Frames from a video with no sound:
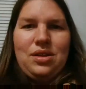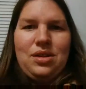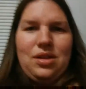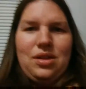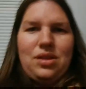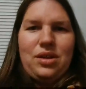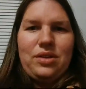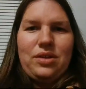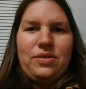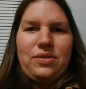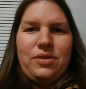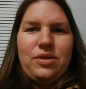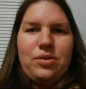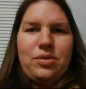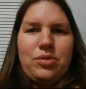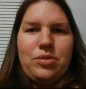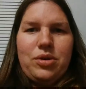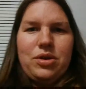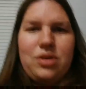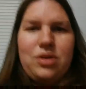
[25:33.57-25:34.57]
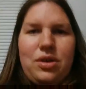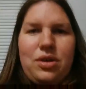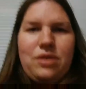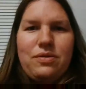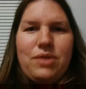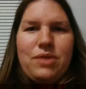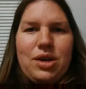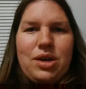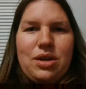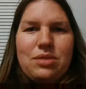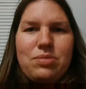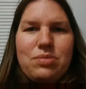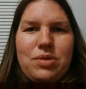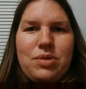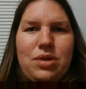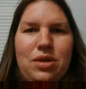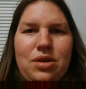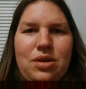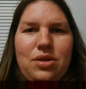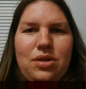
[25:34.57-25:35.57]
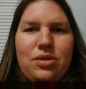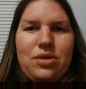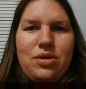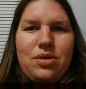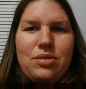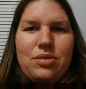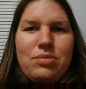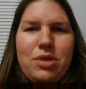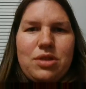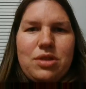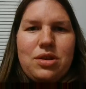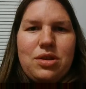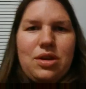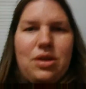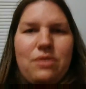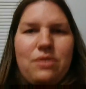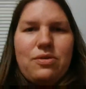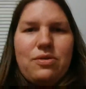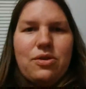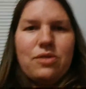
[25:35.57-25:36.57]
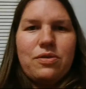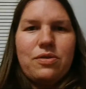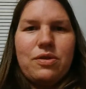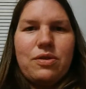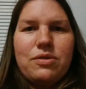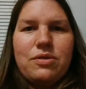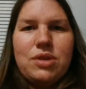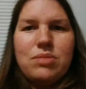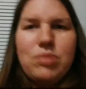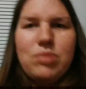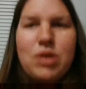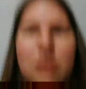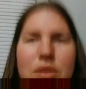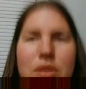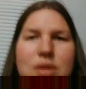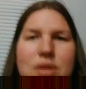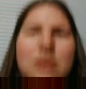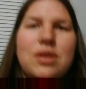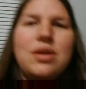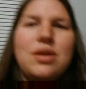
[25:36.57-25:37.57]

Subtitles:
That's for the 1-ton vans, but you don't know about the E450 builds.